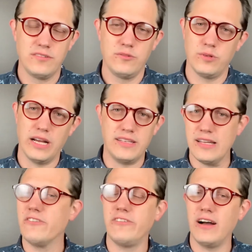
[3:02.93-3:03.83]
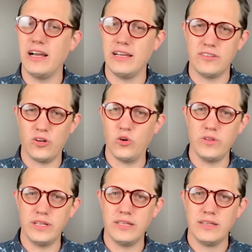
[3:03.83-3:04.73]
We identify as
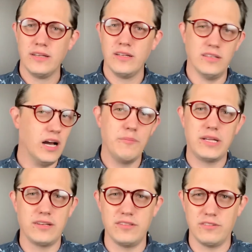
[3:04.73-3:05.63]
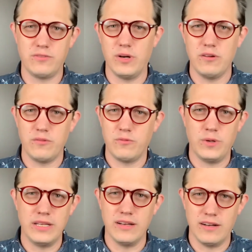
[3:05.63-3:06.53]
holy, not because of what
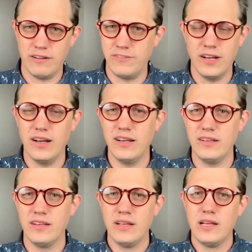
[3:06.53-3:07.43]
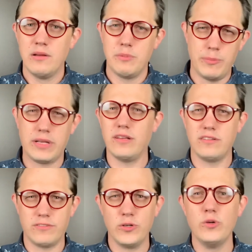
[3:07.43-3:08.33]
we have done, because
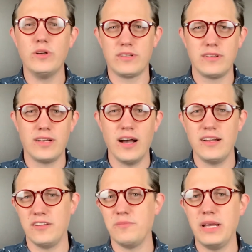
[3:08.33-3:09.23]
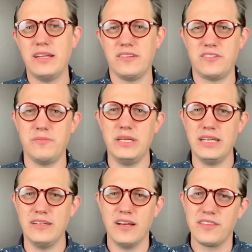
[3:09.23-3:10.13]
of who God has made us to
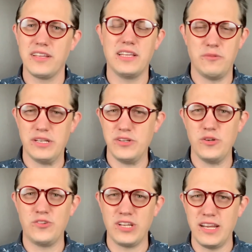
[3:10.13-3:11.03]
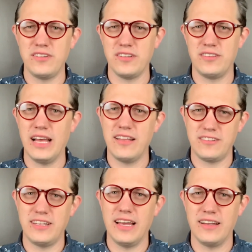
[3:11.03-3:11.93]
be. Nothing that we do changes that
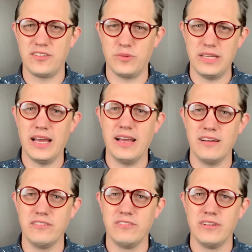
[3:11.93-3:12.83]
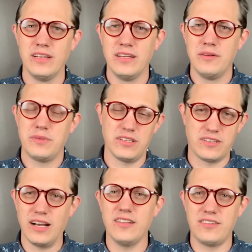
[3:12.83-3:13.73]
status we have, because
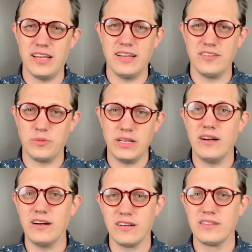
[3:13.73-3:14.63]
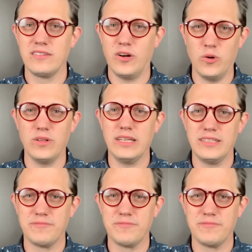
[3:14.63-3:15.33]
God says we are holy.